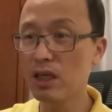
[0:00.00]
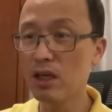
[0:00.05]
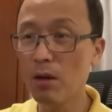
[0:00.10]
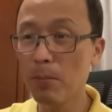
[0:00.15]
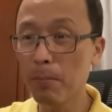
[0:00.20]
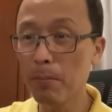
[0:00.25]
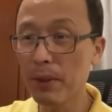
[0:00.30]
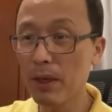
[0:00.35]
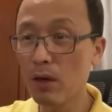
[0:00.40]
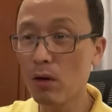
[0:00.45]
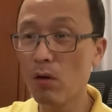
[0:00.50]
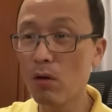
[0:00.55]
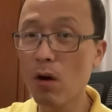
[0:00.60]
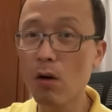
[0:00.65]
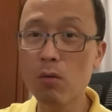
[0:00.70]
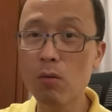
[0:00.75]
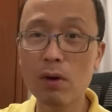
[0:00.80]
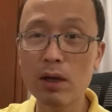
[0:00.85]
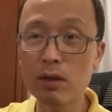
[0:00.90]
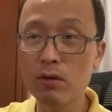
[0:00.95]
you pick the
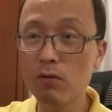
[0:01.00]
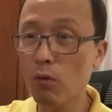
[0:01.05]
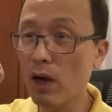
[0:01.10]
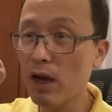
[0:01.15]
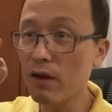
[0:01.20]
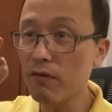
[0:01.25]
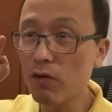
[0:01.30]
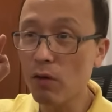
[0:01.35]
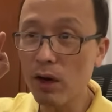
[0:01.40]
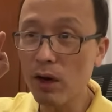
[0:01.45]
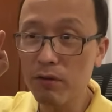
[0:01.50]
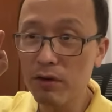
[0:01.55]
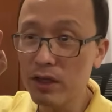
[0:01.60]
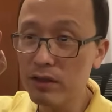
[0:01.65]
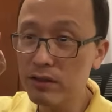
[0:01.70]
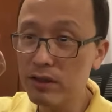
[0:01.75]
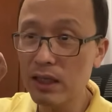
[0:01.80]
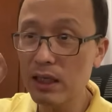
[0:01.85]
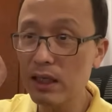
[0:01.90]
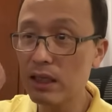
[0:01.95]
wrong one, for whatever
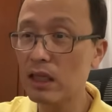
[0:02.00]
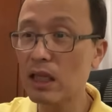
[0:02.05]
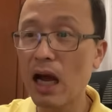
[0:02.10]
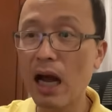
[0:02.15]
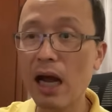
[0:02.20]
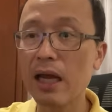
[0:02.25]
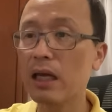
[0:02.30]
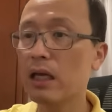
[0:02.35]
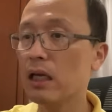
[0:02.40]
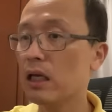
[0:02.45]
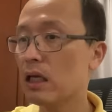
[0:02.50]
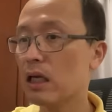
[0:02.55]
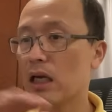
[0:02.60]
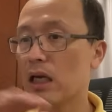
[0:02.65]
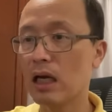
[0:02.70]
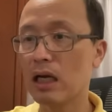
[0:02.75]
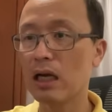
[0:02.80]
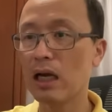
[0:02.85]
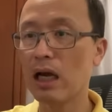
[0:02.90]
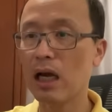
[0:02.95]
reason, it die,
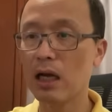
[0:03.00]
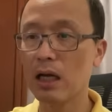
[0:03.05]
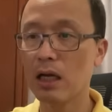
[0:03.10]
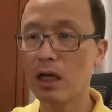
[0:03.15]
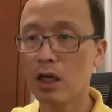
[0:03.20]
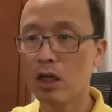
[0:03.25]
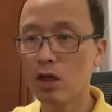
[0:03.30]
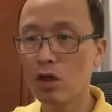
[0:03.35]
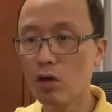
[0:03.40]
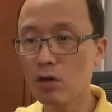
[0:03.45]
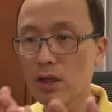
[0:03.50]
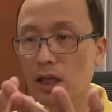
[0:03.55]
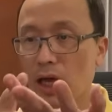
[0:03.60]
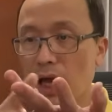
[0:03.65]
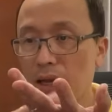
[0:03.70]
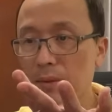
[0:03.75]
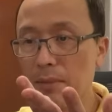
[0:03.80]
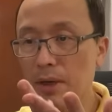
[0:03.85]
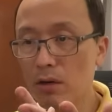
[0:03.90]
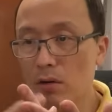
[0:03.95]
kena. Your
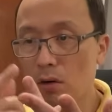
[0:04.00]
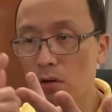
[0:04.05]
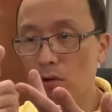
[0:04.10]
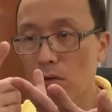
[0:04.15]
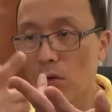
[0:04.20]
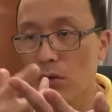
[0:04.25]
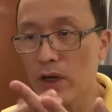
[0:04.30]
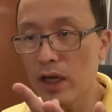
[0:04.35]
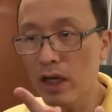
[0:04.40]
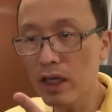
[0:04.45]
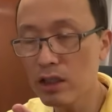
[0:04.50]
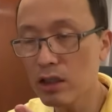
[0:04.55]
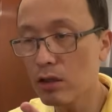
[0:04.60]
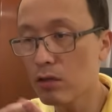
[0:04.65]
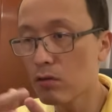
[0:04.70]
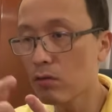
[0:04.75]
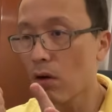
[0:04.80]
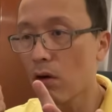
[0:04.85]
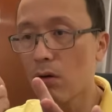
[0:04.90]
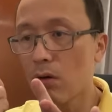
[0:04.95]
timing wrong,
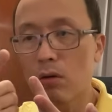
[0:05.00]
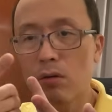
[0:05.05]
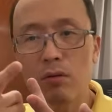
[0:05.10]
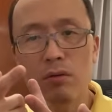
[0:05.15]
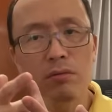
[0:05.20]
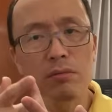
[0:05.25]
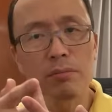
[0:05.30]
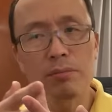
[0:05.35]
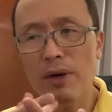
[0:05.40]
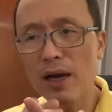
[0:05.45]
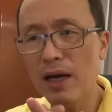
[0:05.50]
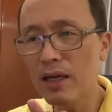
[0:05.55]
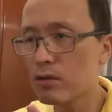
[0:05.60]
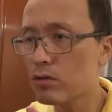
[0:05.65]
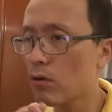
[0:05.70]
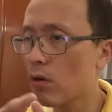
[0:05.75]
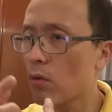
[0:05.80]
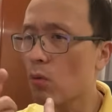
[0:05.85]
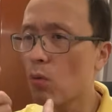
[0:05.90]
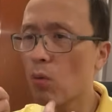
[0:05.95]
location wrong, price
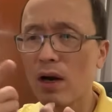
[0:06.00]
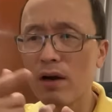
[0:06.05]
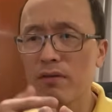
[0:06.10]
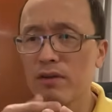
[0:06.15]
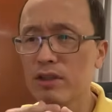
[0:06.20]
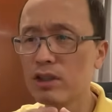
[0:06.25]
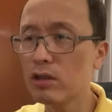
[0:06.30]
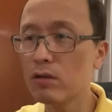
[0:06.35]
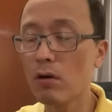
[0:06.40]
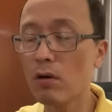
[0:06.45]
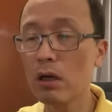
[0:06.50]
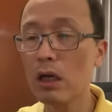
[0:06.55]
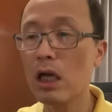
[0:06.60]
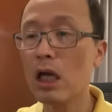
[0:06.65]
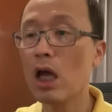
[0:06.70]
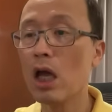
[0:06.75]
wrong, whatever shit wrong.